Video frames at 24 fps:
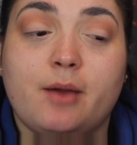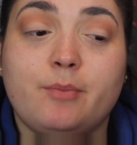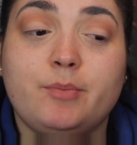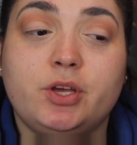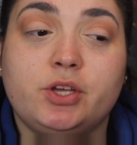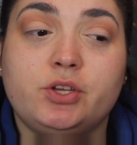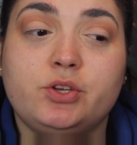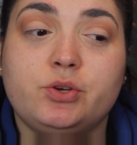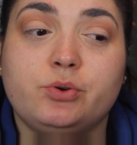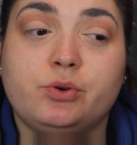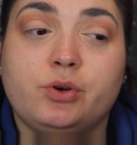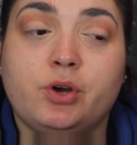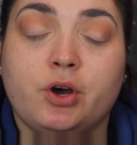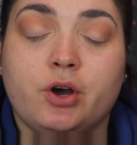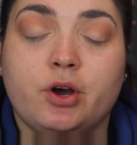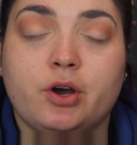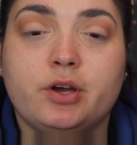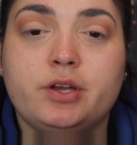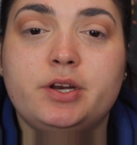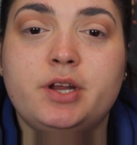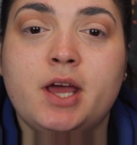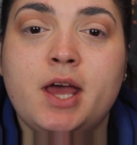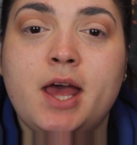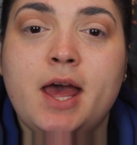I mean, you
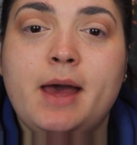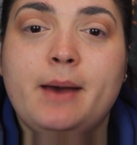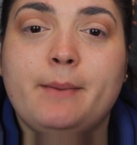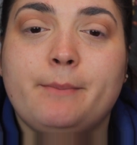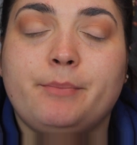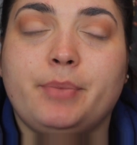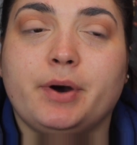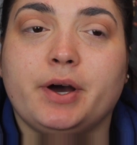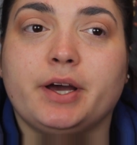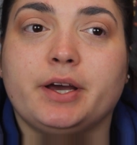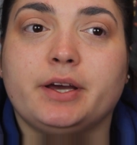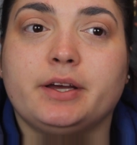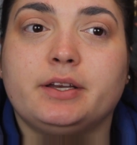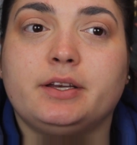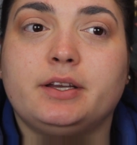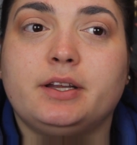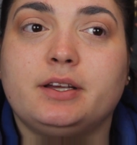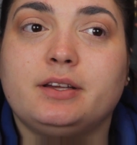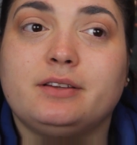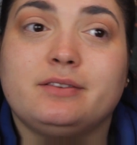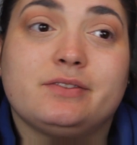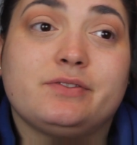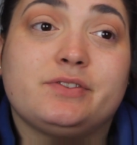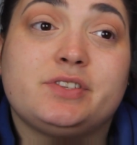could, but
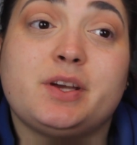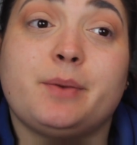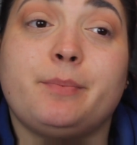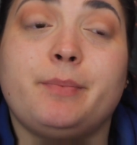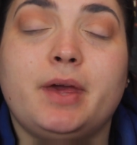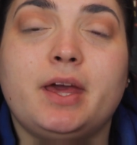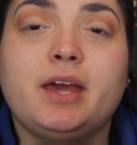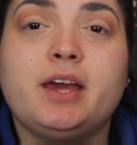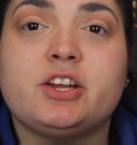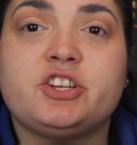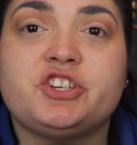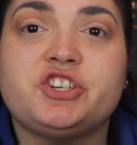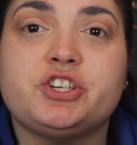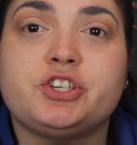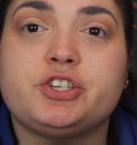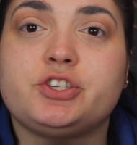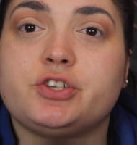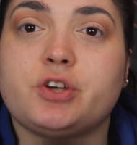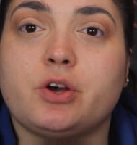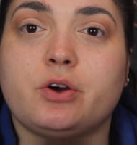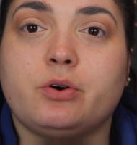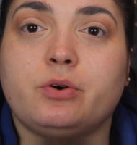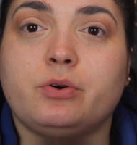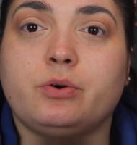to me, it's just
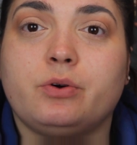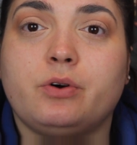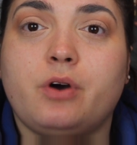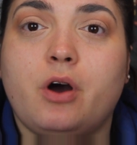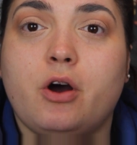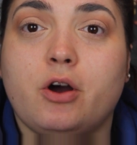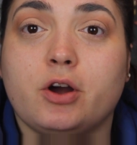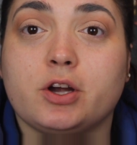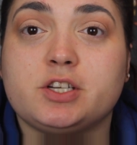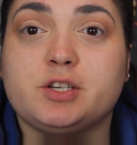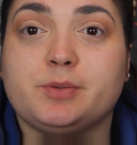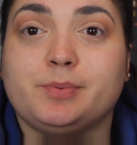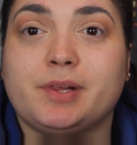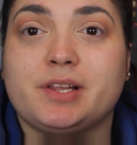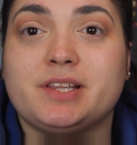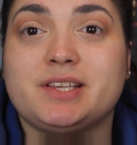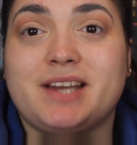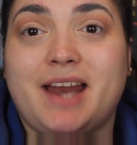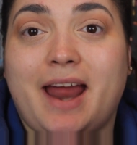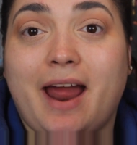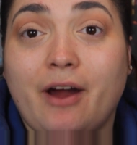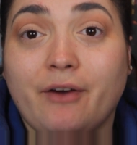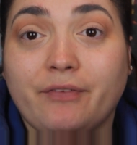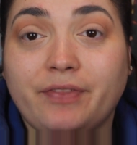so hard to blend
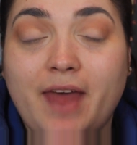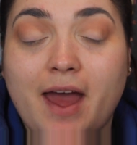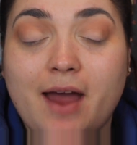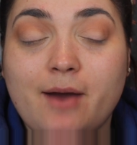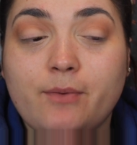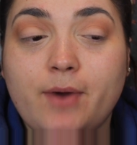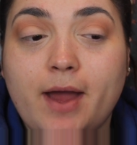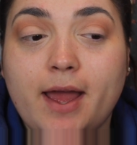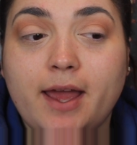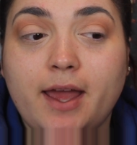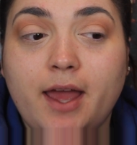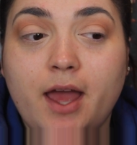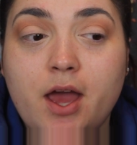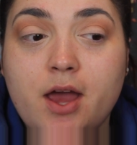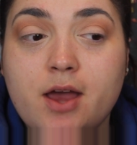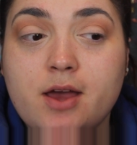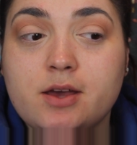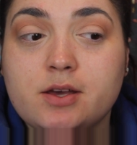it out that way,